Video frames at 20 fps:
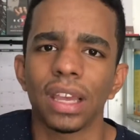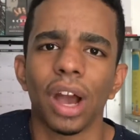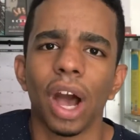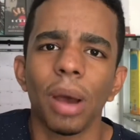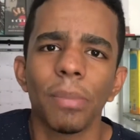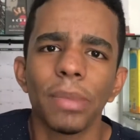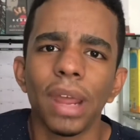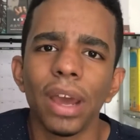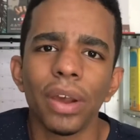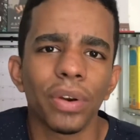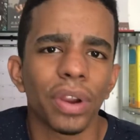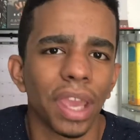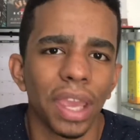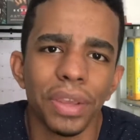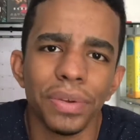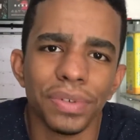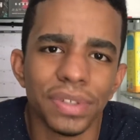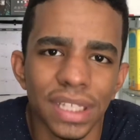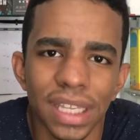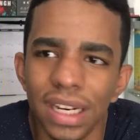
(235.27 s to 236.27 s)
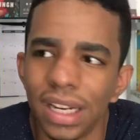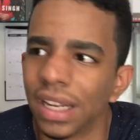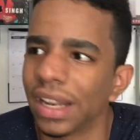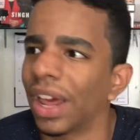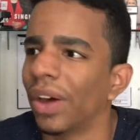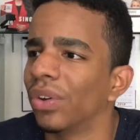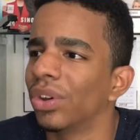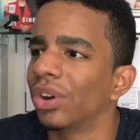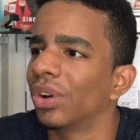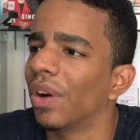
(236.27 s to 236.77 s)
Calm down. Okay, you did it
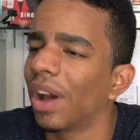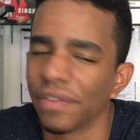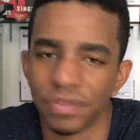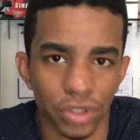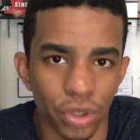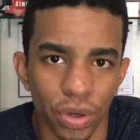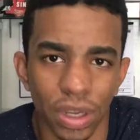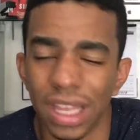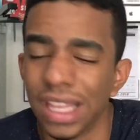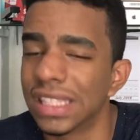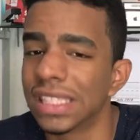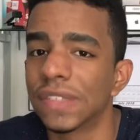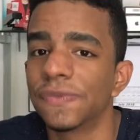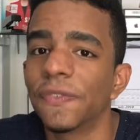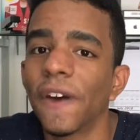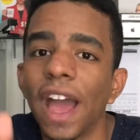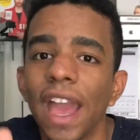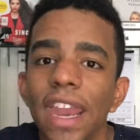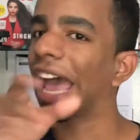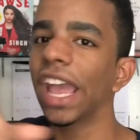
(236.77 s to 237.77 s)
now. You don't have to go. It's fine.